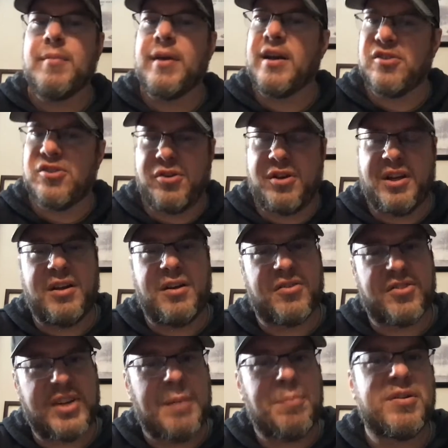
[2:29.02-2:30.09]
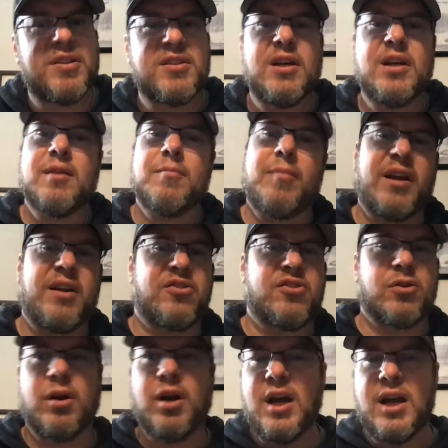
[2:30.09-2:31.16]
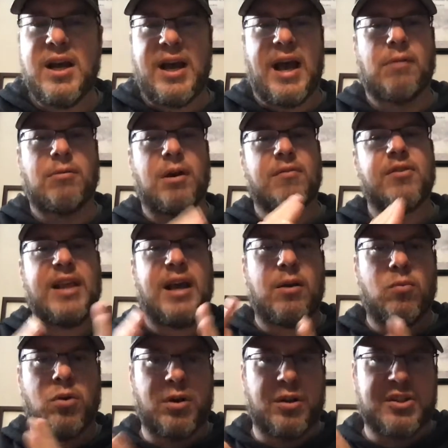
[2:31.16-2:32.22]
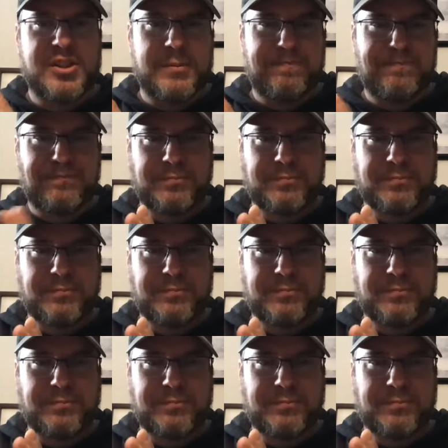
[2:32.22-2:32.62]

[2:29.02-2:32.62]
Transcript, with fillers: making sure you get your stipends, making sure, however that works,